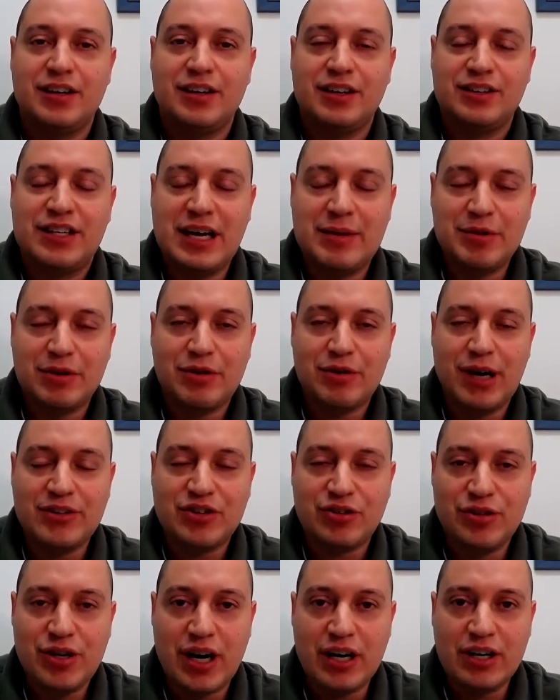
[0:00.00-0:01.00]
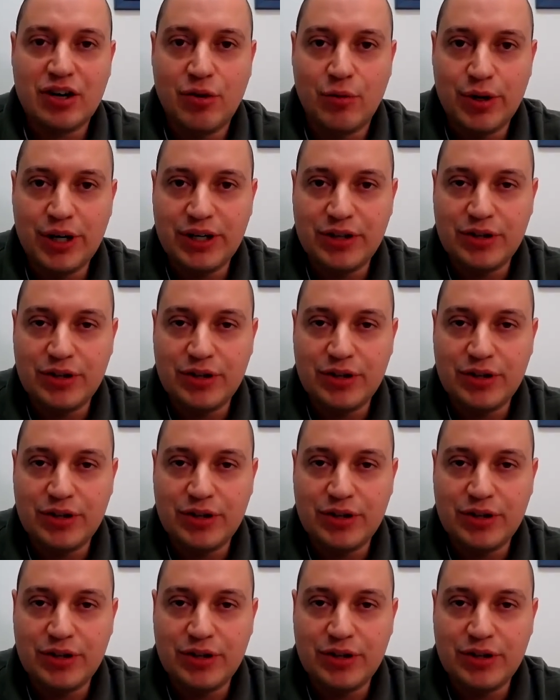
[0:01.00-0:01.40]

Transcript: Democrats are not going